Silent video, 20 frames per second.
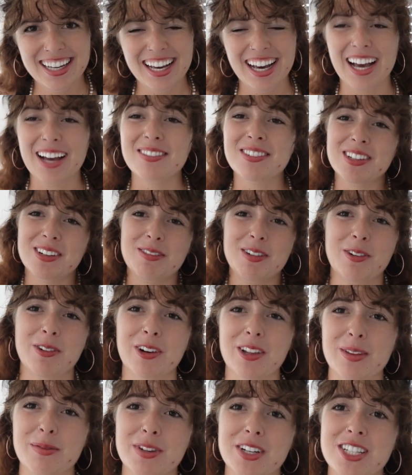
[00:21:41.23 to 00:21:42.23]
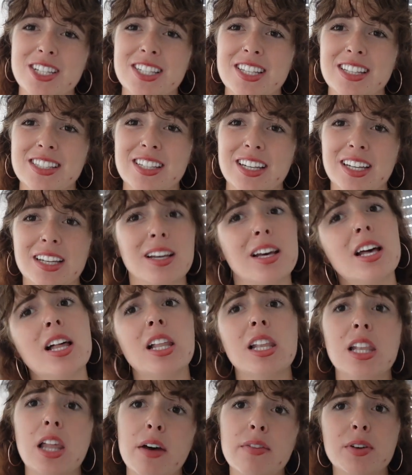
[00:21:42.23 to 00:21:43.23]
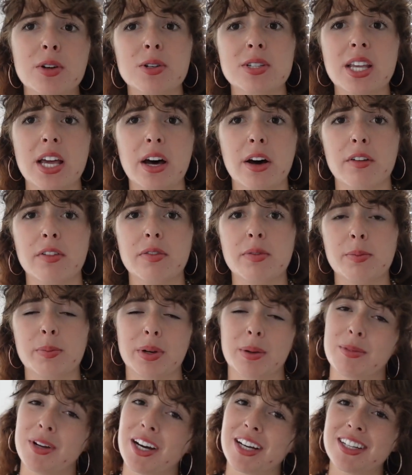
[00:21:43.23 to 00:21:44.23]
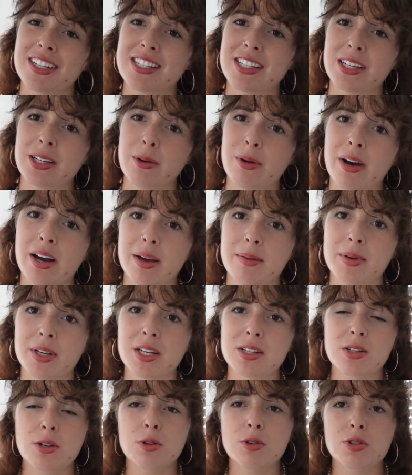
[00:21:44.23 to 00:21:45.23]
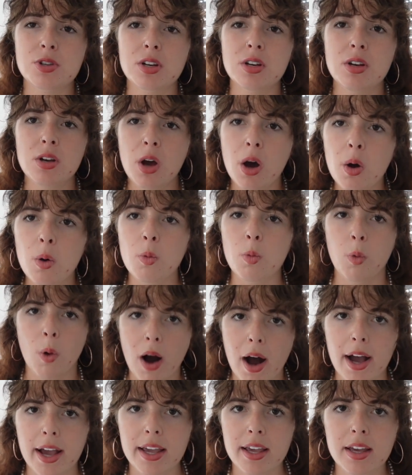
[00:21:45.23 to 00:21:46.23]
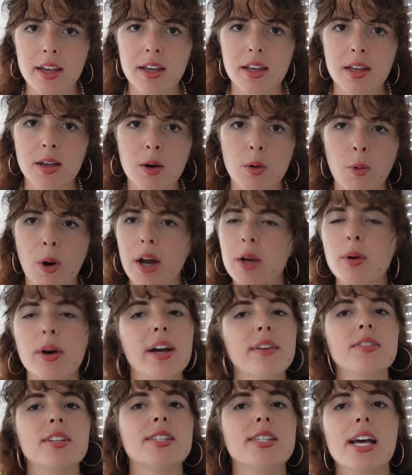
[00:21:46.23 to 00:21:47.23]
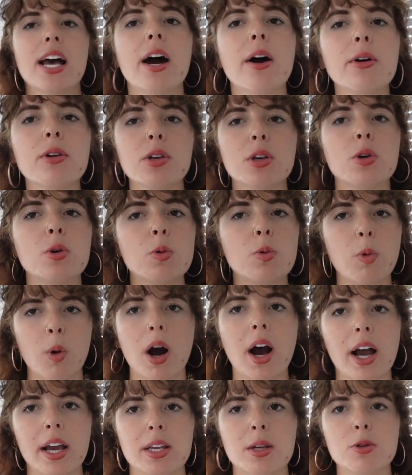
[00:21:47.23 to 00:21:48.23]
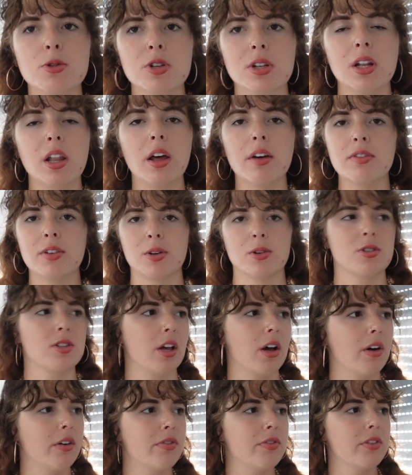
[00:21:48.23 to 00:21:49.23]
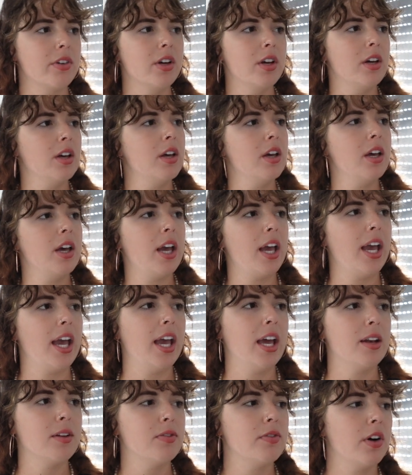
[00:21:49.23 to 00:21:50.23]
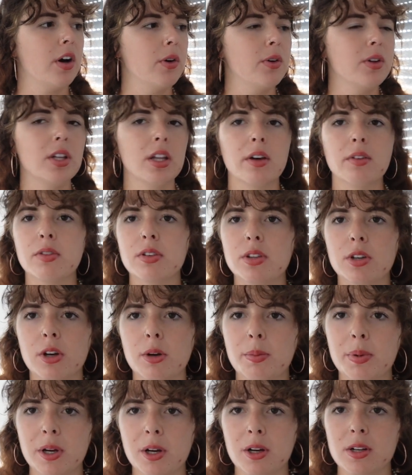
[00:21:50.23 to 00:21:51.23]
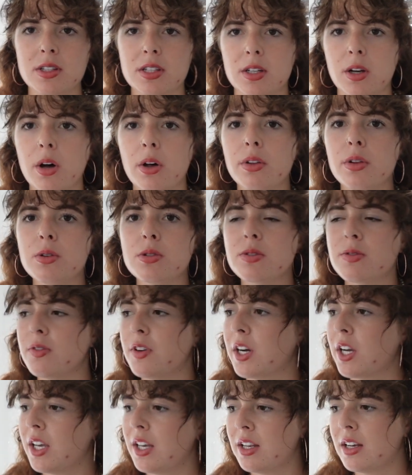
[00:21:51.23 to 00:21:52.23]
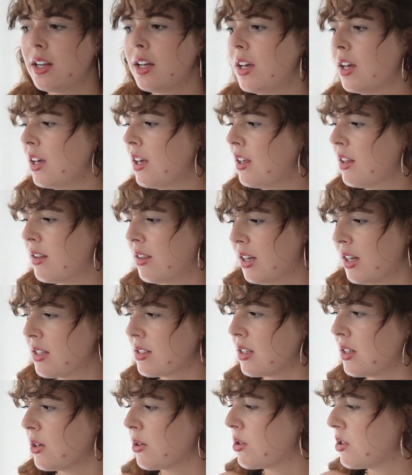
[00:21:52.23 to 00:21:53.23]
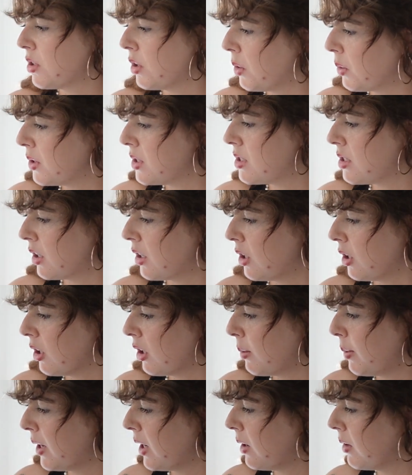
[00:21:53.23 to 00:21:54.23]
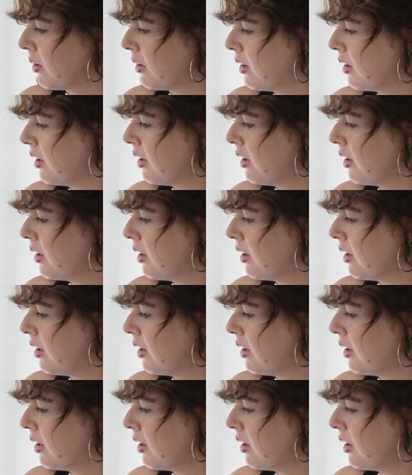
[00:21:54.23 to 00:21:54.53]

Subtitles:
I'm gonna be one of the bitches that's like, love yourself, but I'm not gonna tell you why, because you should know why. Why do I have to tell you why you should love yourself? And fall in love with your appearance and all those fucking things that you're so insecure about?